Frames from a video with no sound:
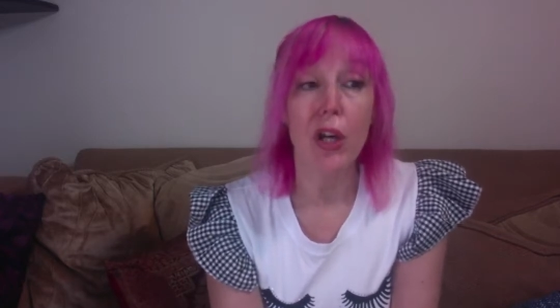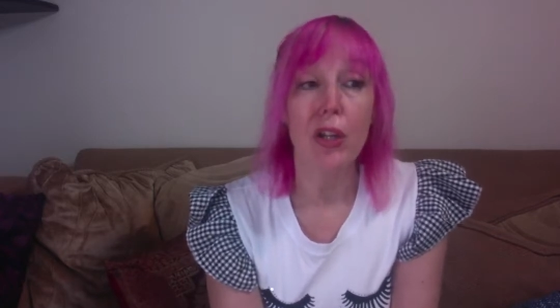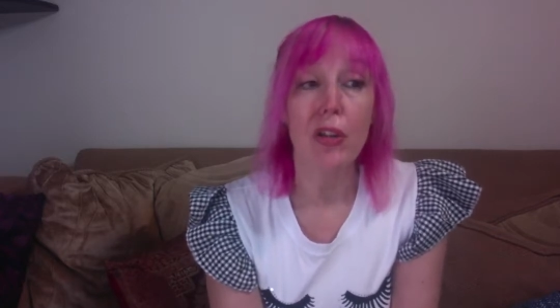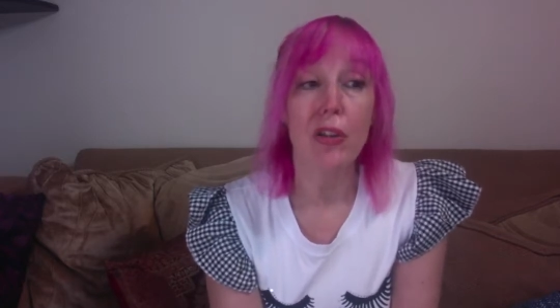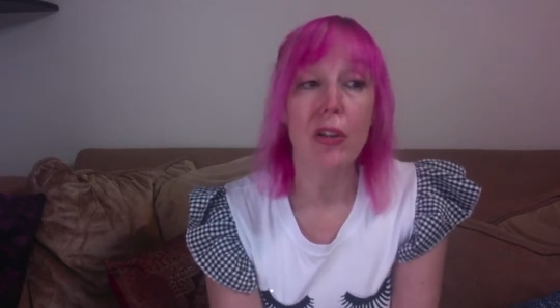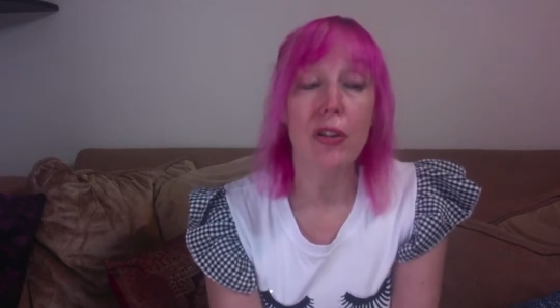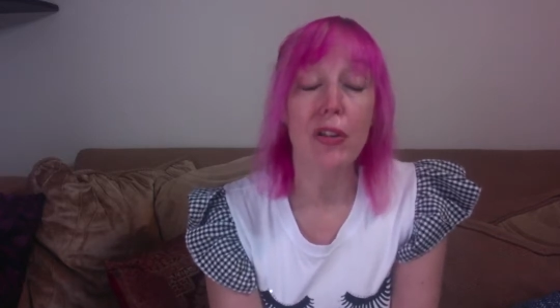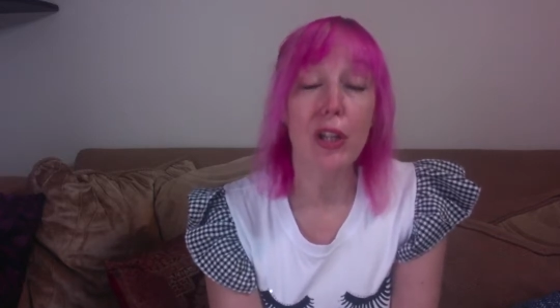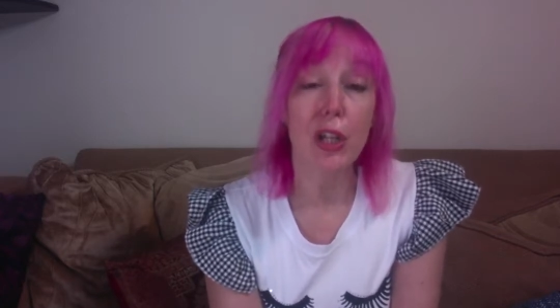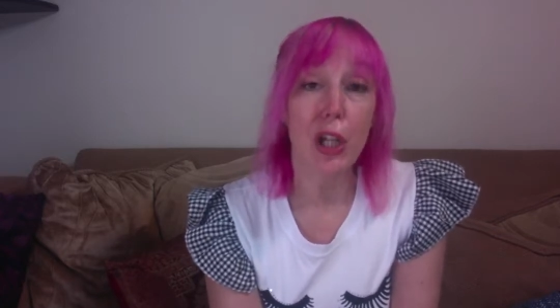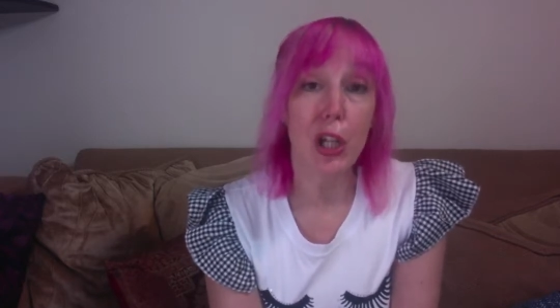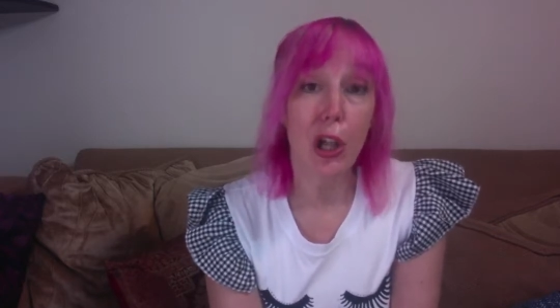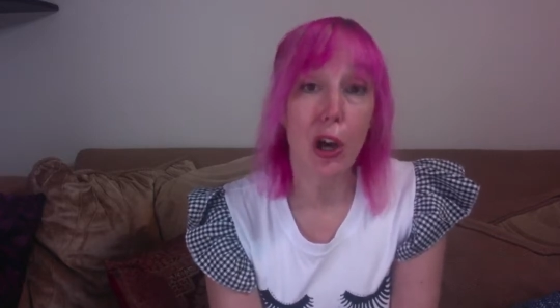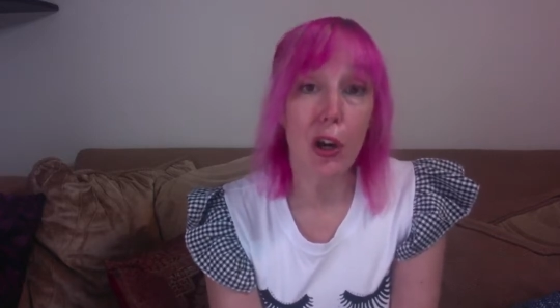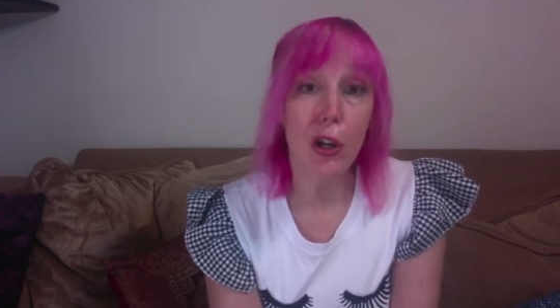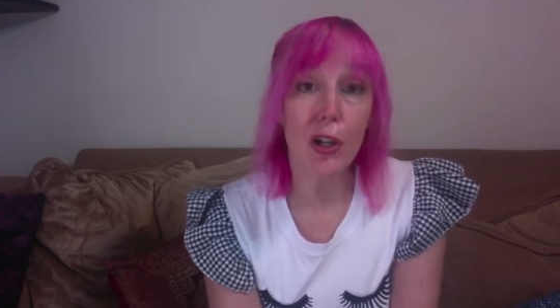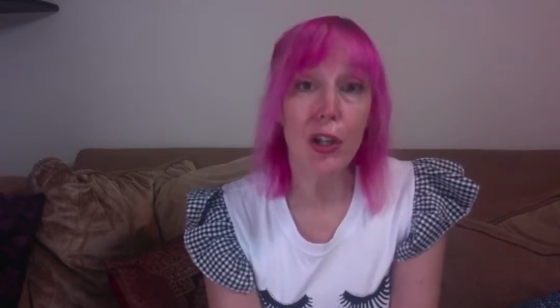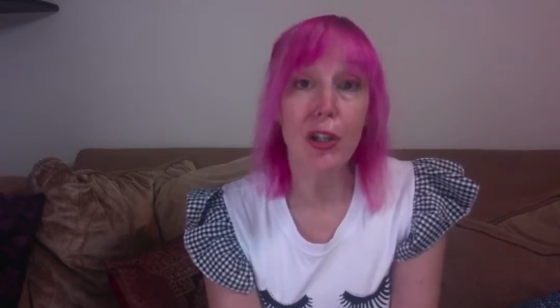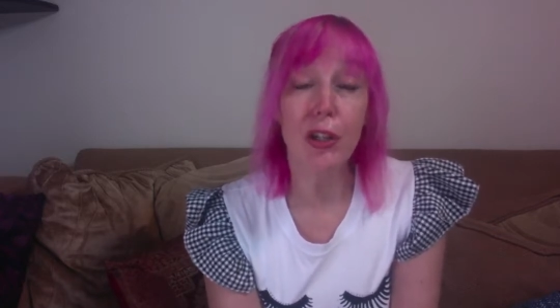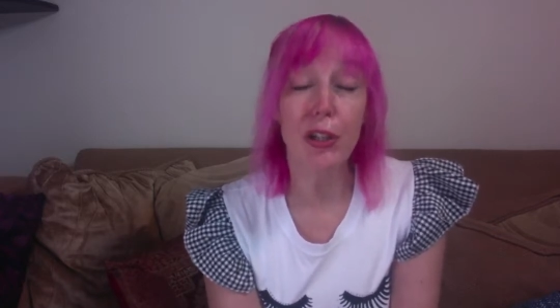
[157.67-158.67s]
that the
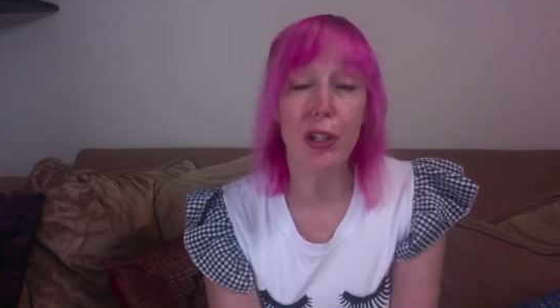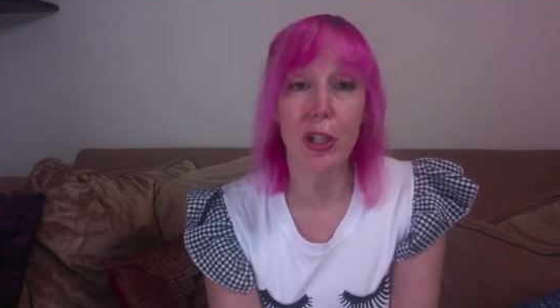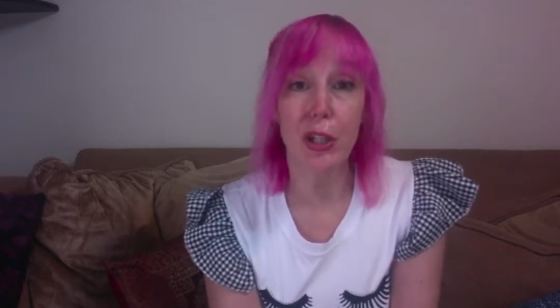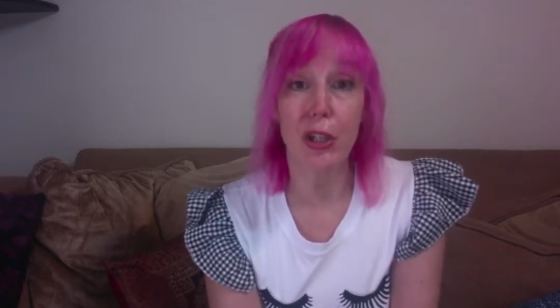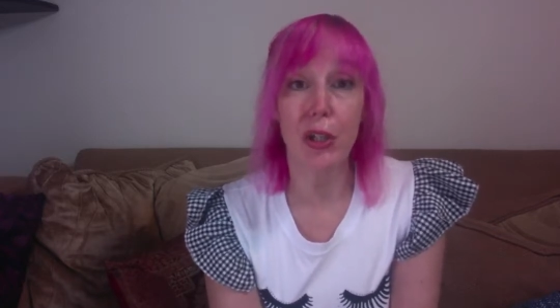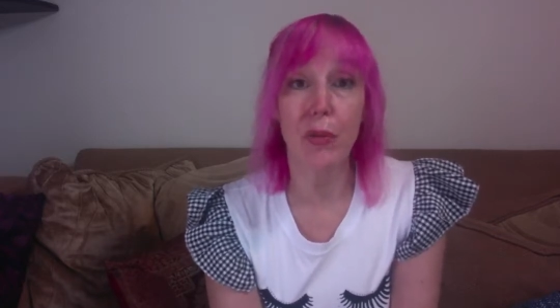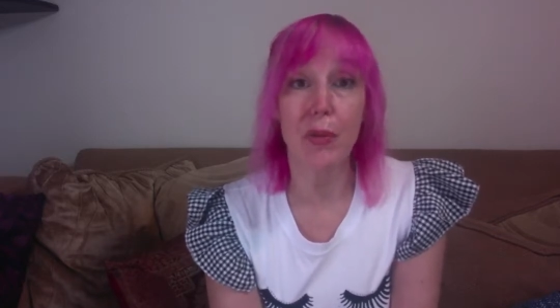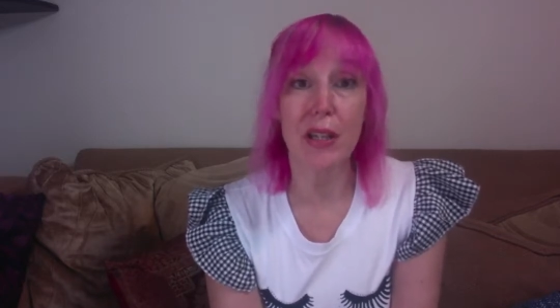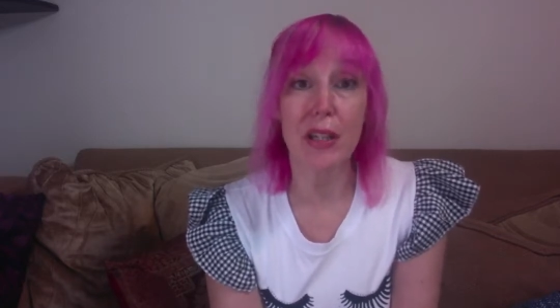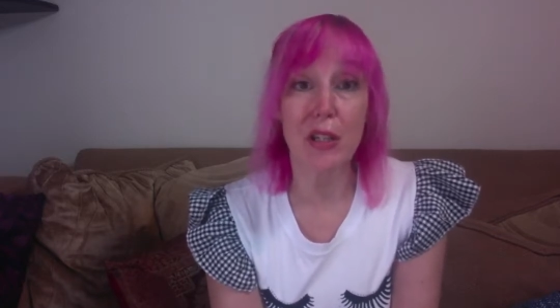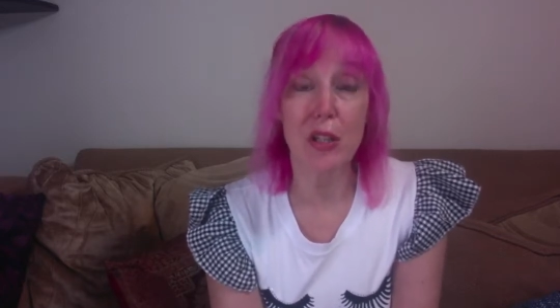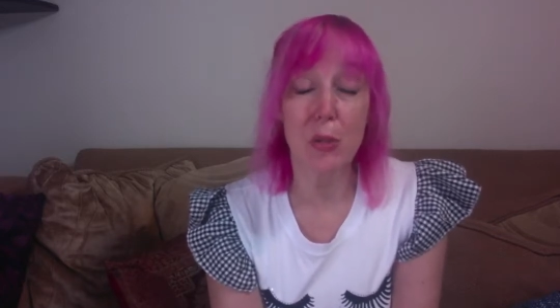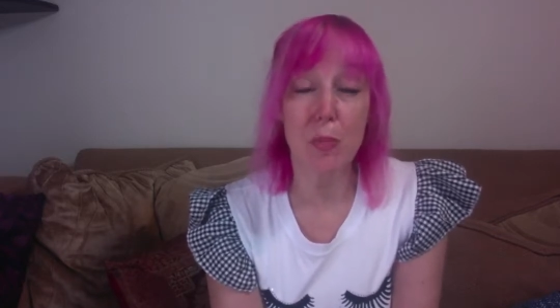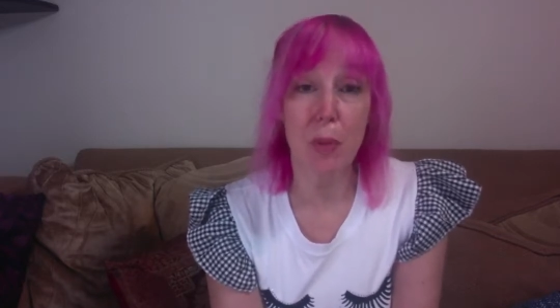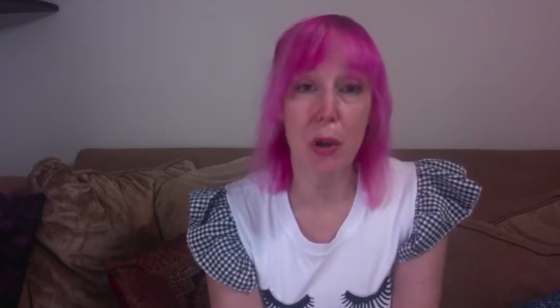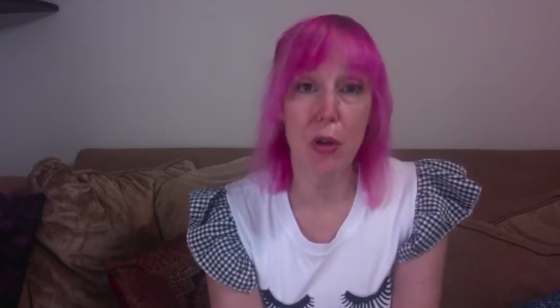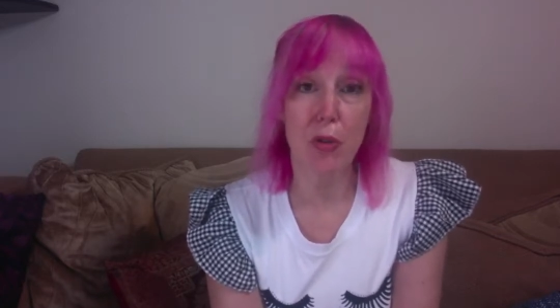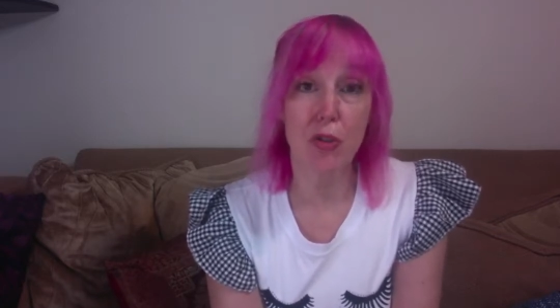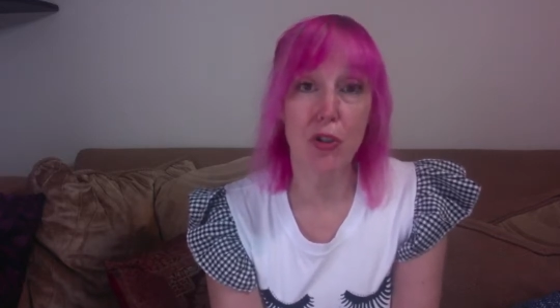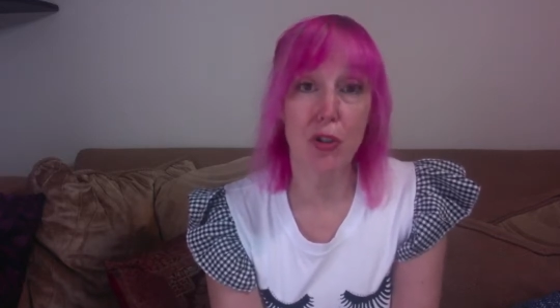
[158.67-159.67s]
longer that you
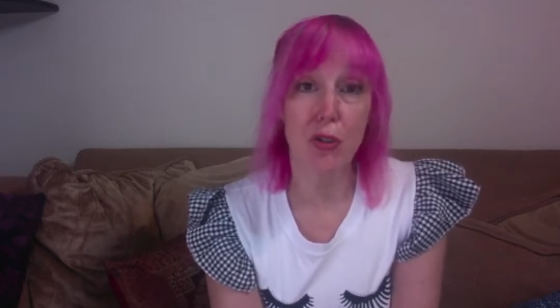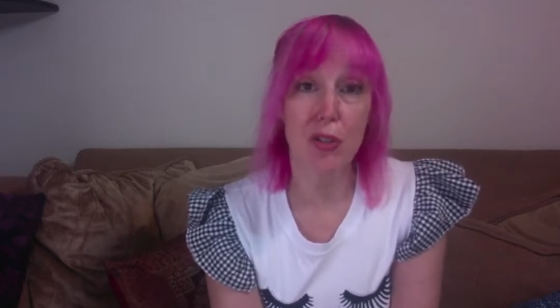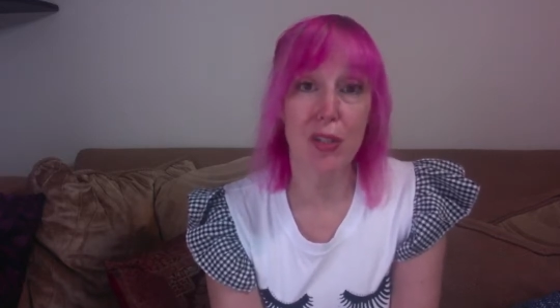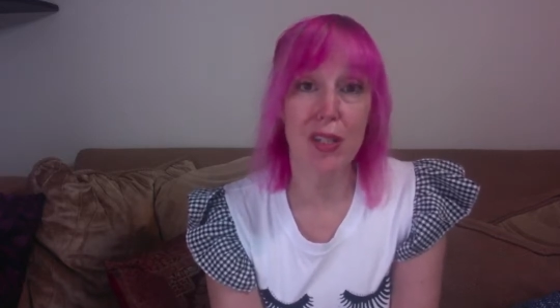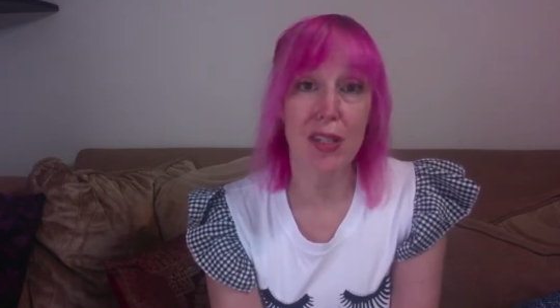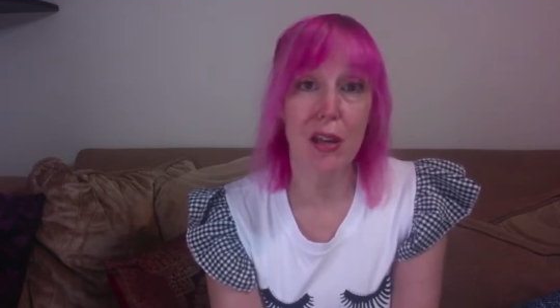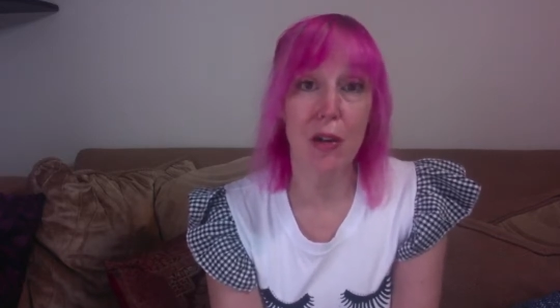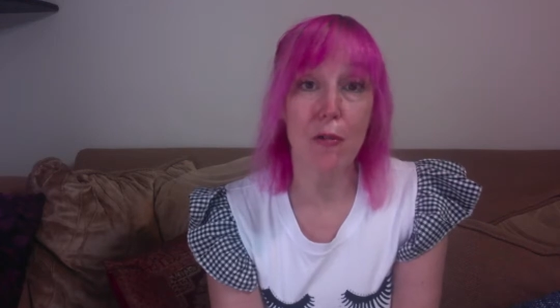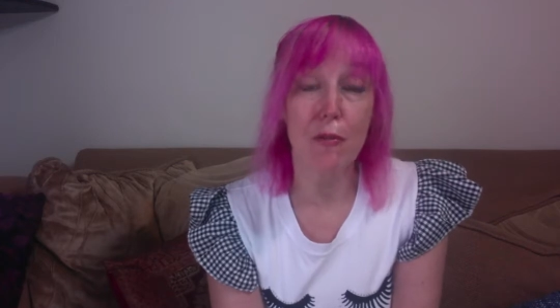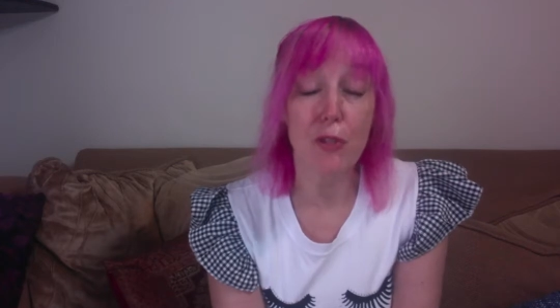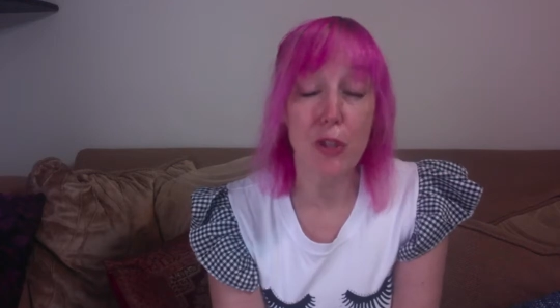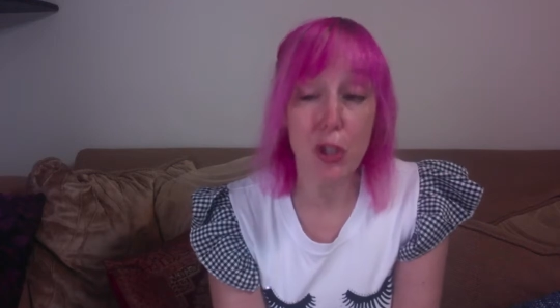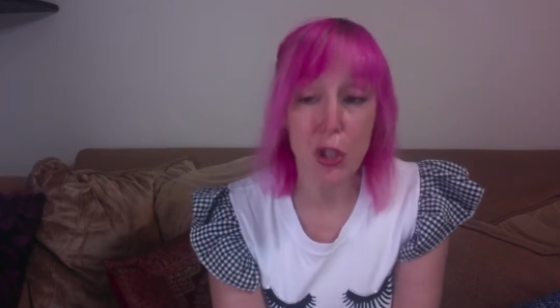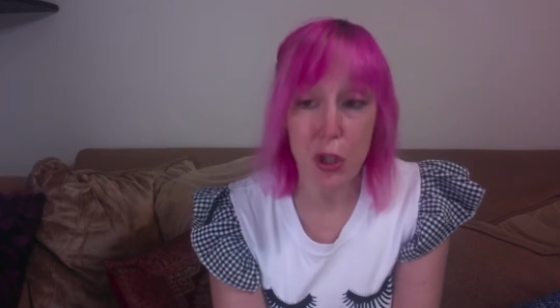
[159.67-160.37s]
expose yourself